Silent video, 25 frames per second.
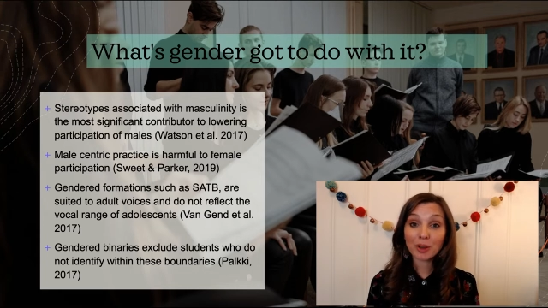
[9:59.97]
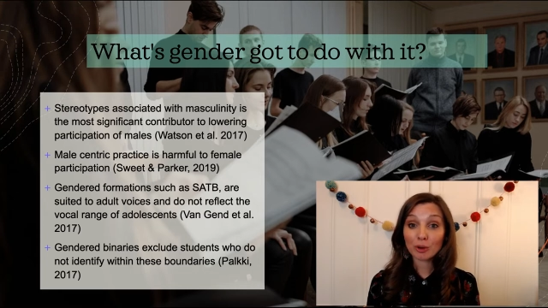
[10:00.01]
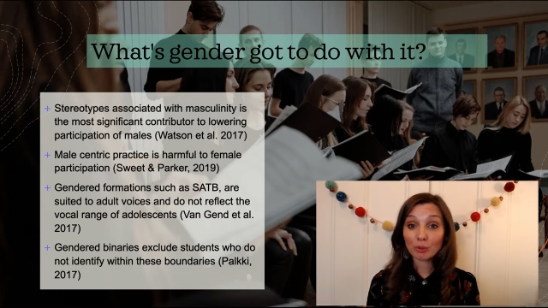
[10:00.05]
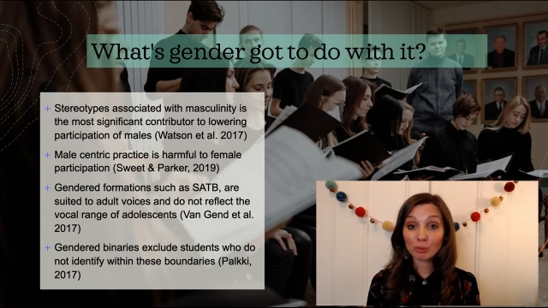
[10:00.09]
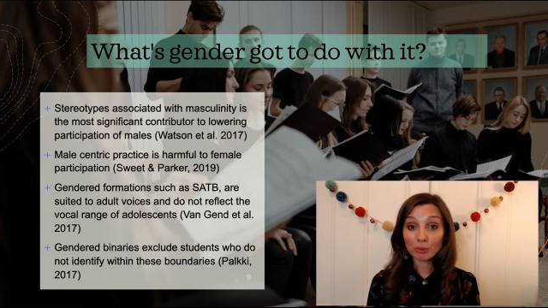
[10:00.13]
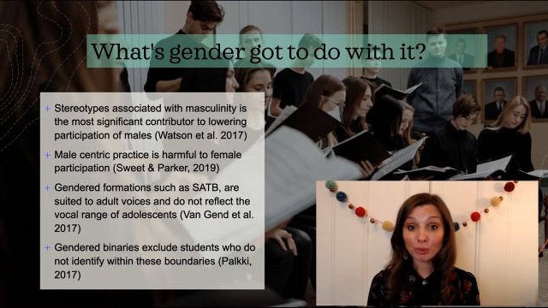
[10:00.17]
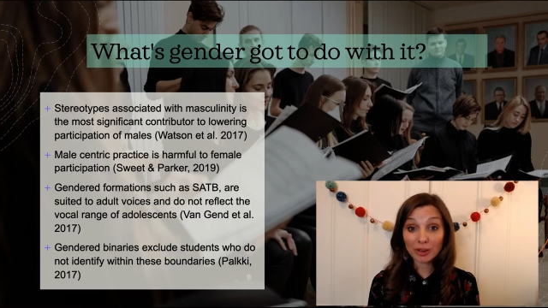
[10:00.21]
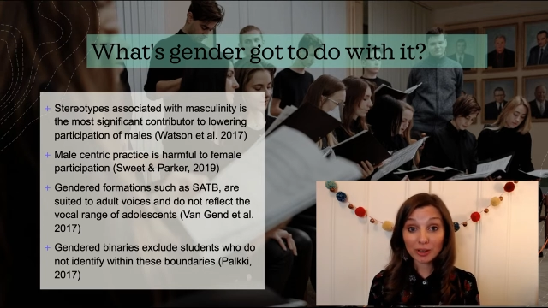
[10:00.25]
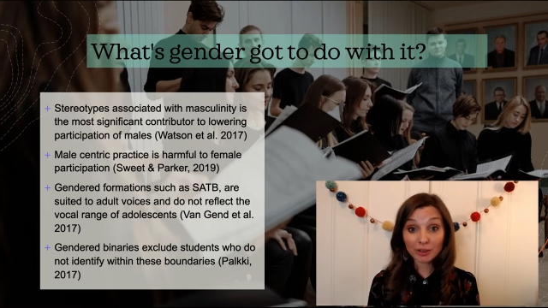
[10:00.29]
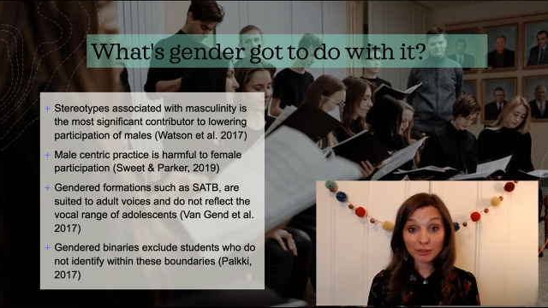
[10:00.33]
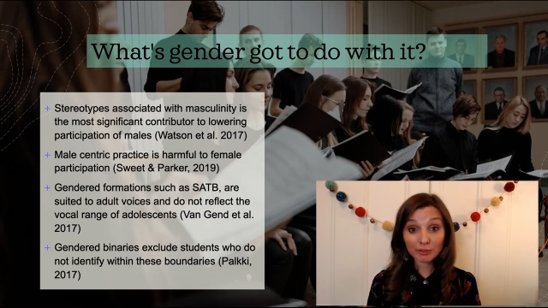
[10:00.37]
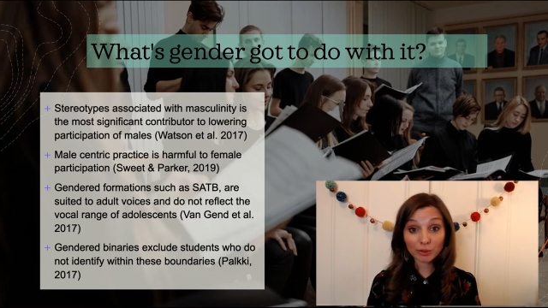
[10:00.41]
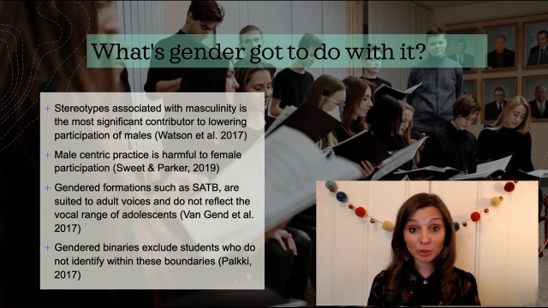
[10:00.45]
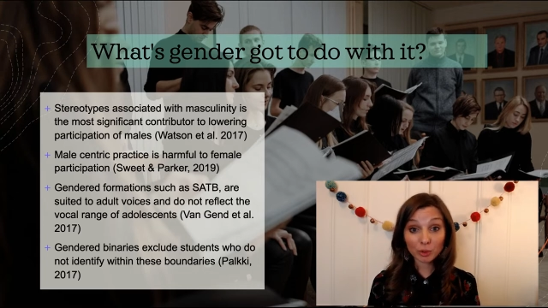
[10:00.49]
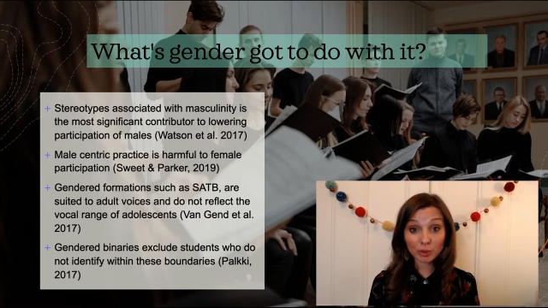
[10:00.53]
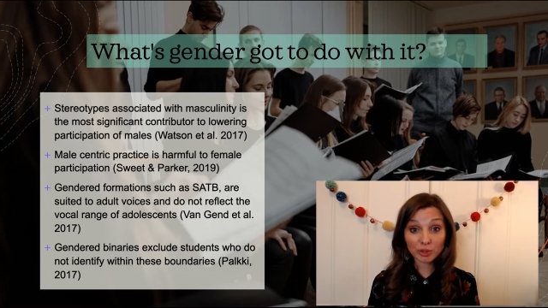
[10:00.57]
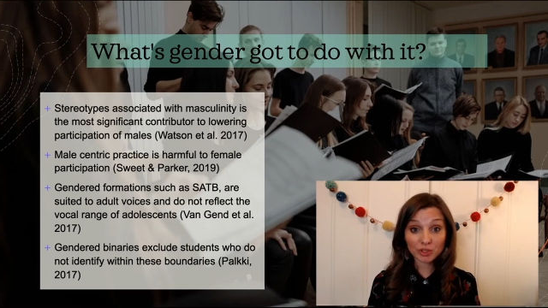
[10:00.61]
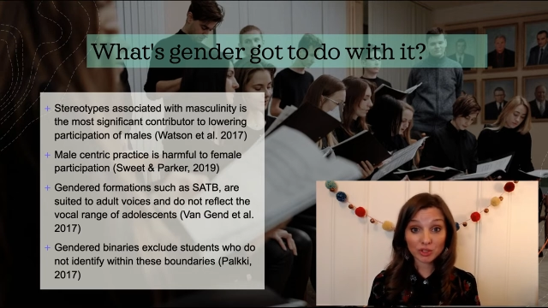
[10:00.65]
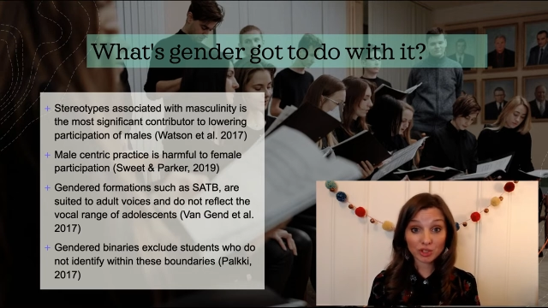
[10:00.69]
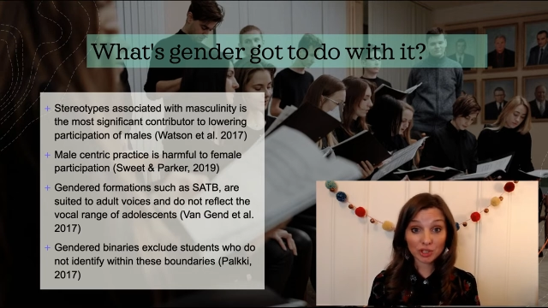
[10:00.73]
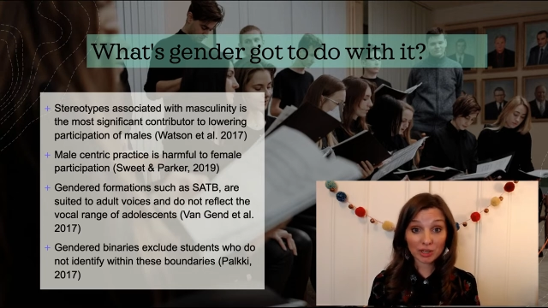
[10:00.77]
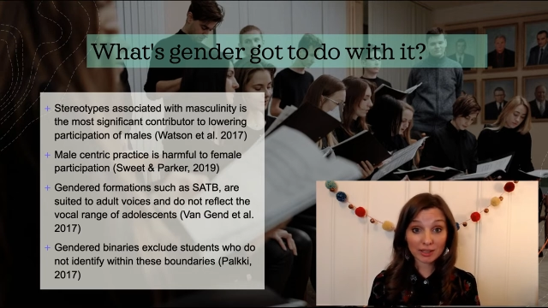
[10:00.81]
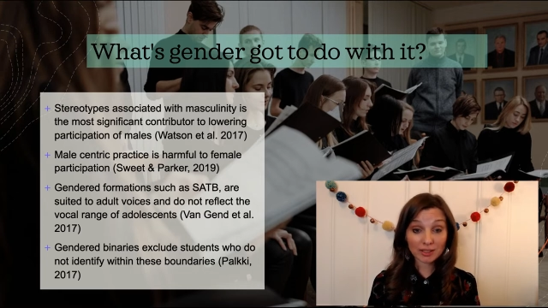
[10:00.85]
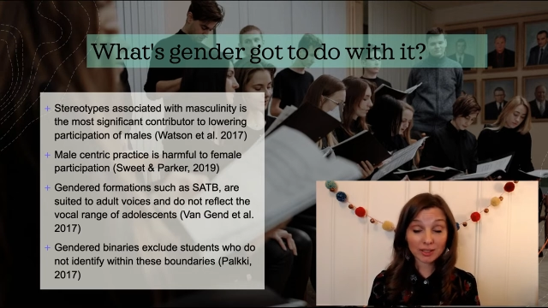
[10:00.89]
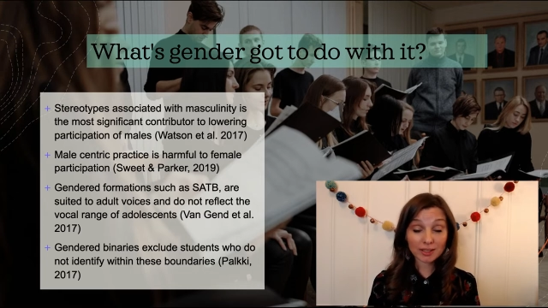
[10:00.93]
reinforce
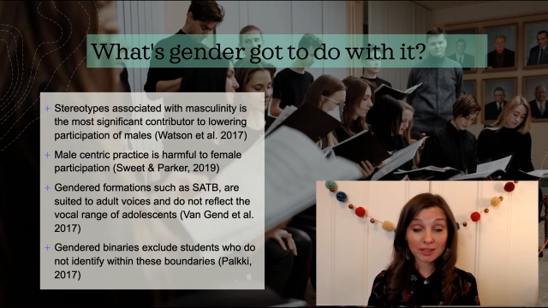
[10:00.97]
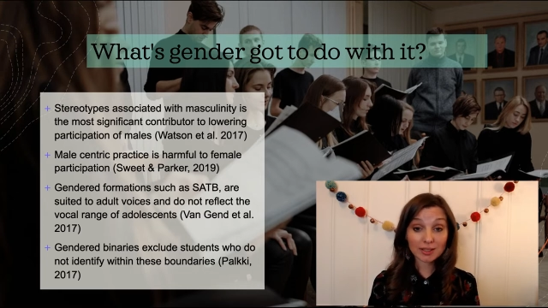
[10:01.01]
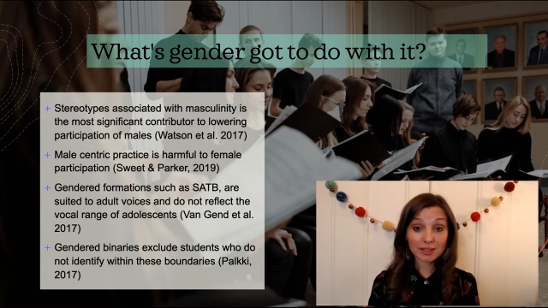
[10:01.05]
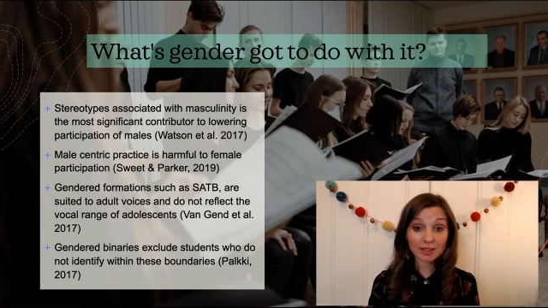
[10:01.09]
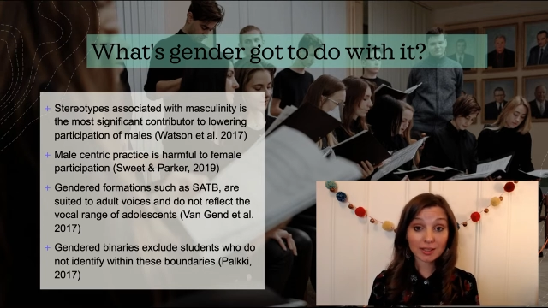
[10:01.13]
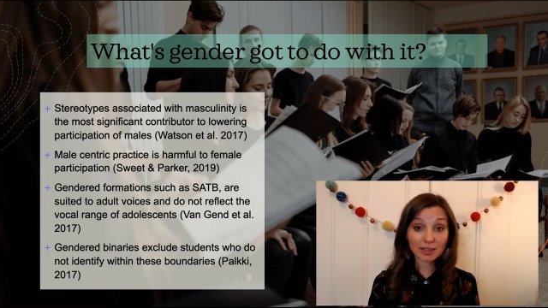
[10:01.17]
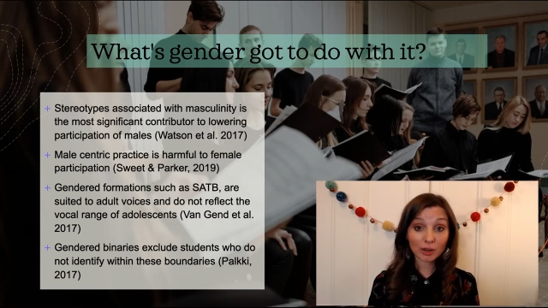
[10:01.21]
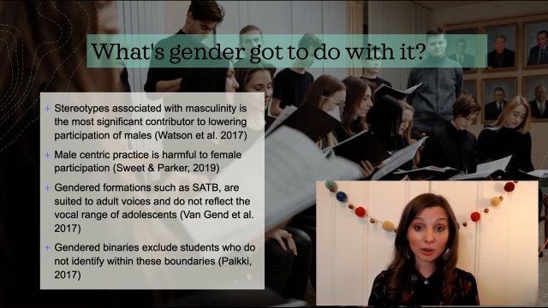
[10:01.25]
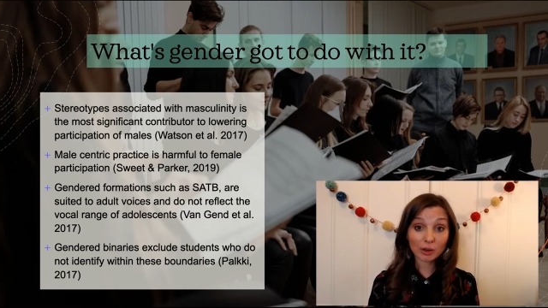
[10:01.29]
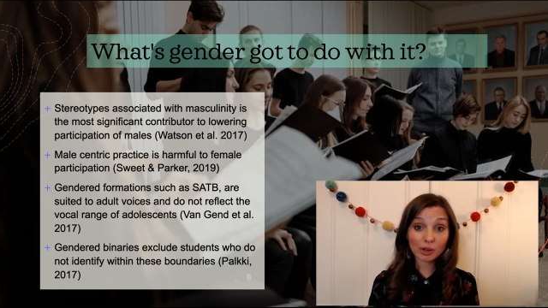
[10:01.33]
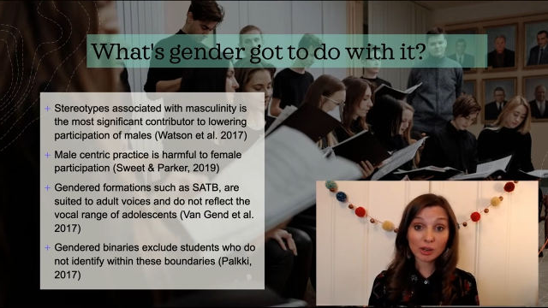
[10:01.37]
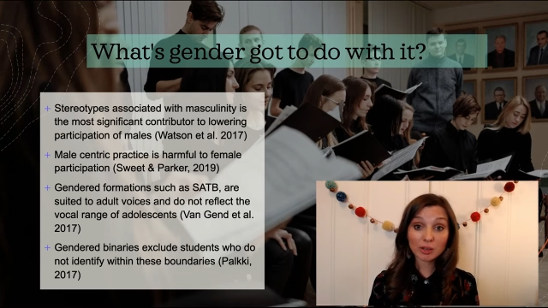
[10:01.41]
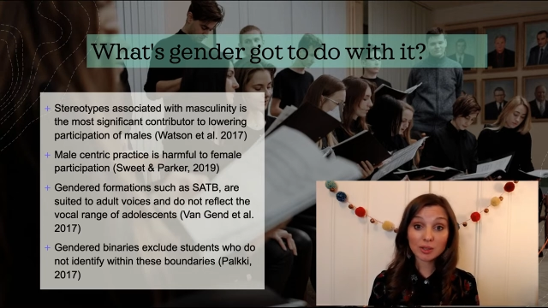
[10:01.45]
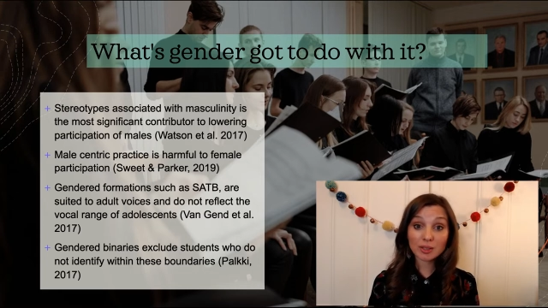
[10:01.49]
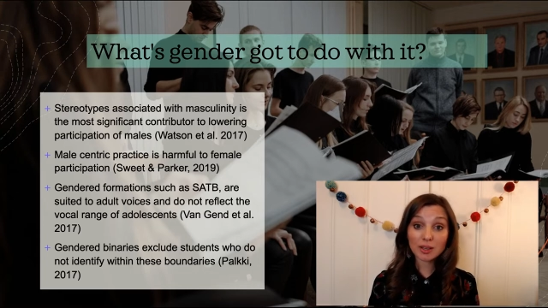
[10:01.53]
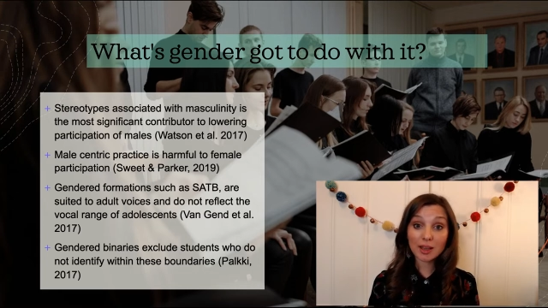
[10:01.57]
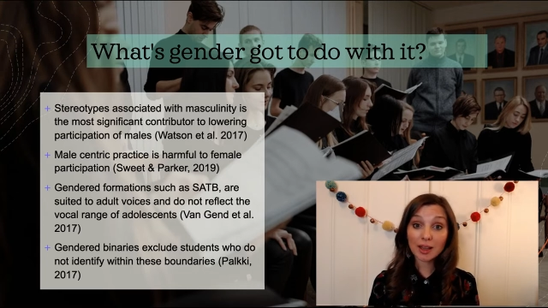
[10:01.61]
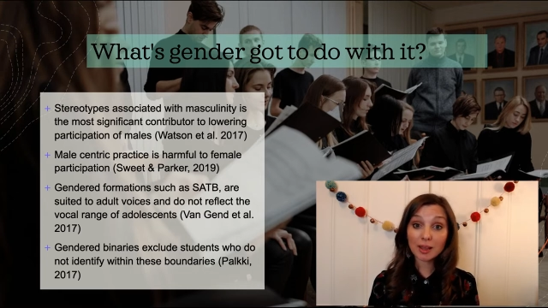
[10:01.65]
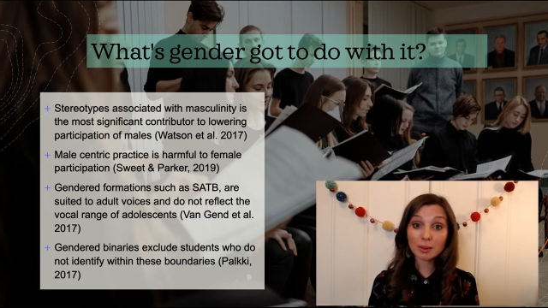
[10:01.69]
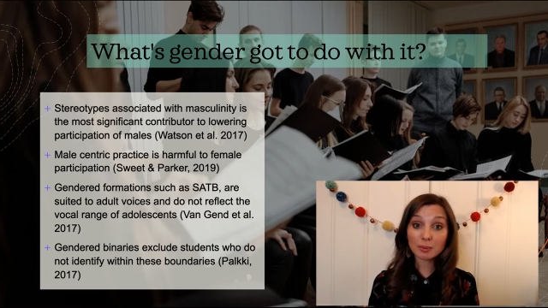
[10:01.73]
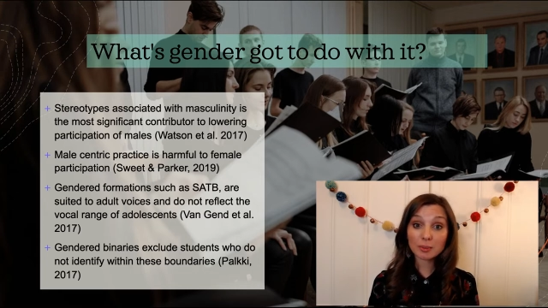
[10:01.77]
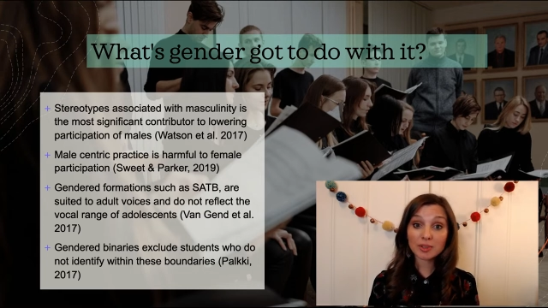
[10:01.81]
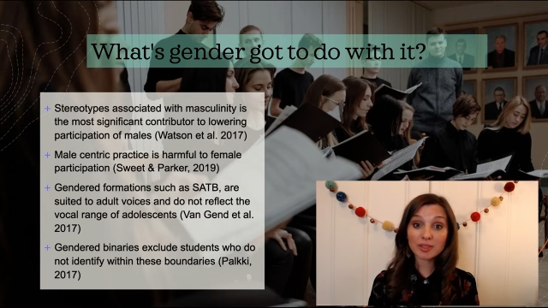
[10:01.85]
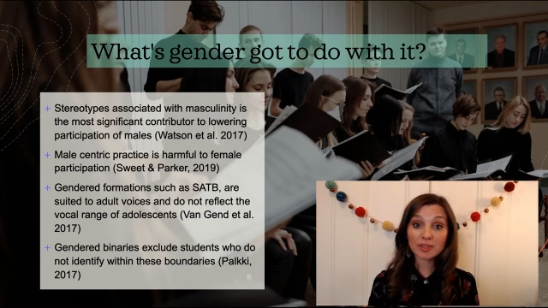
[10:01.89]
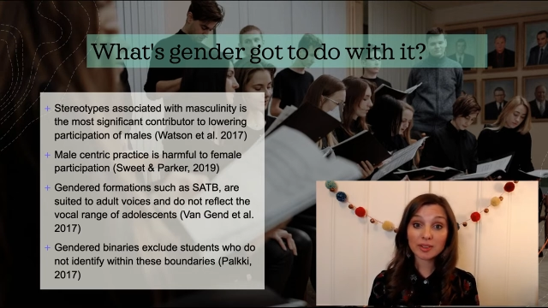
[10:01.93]
gendered
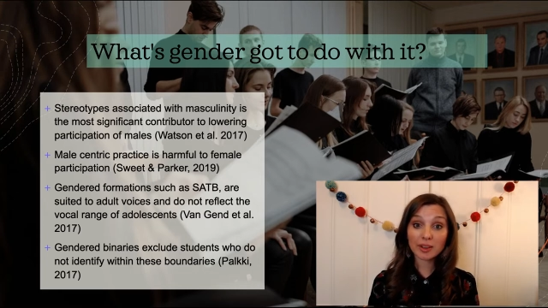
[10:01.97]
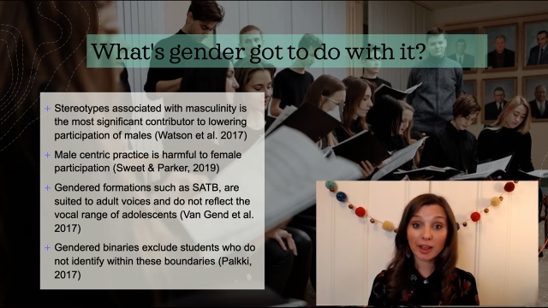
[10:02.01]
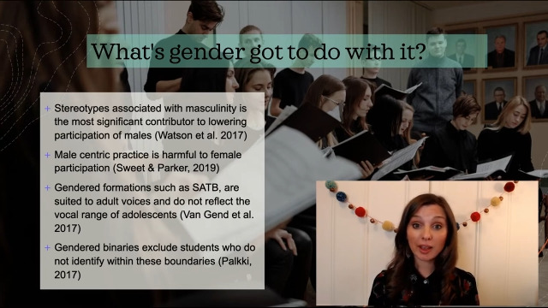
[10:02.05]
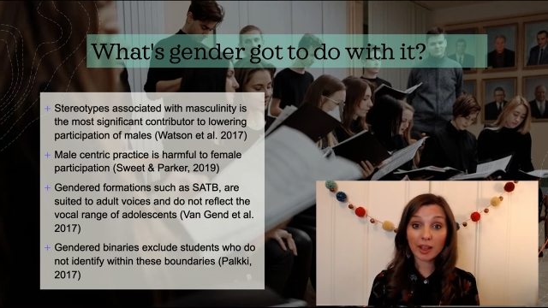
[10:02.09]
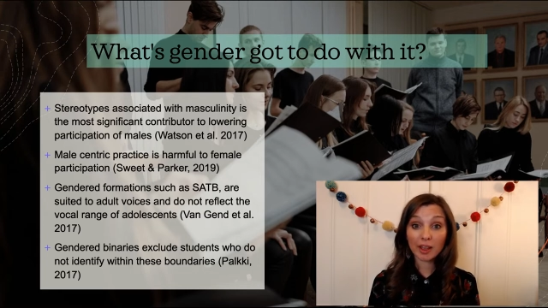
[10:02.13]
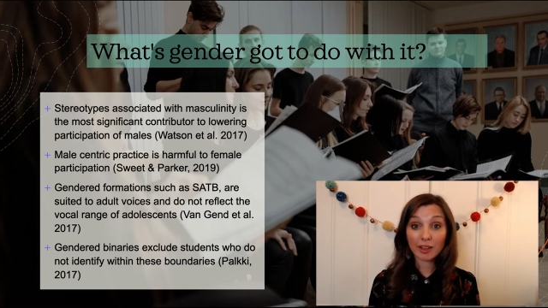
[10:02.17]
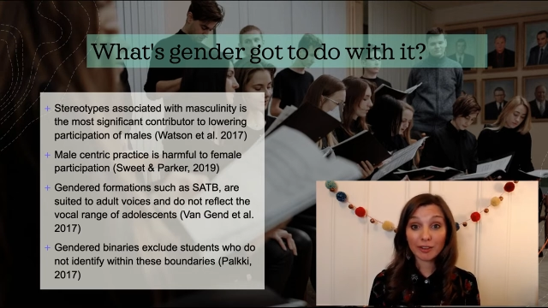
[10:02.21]
stereotypes,